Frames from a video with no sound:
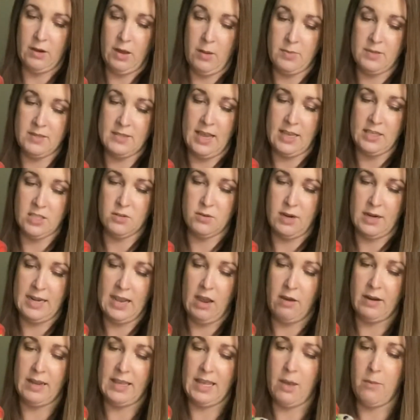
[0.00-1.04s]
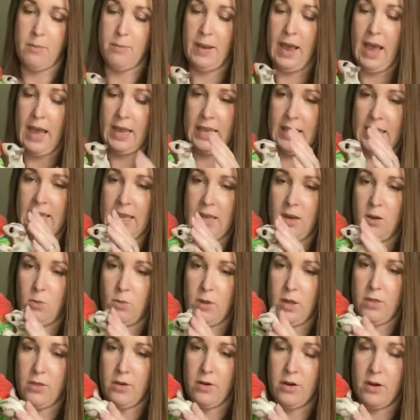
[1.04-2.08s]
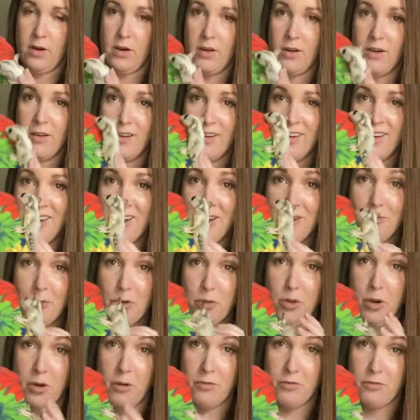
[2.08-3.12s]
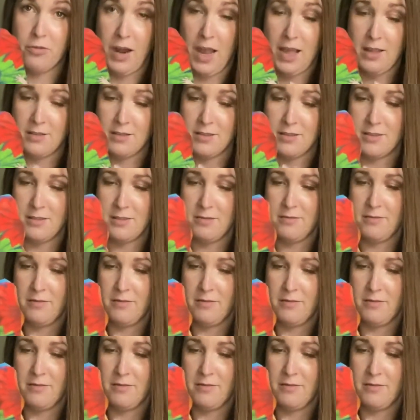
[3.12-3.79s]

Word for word: obsessed right now to get back in with her, with her friends.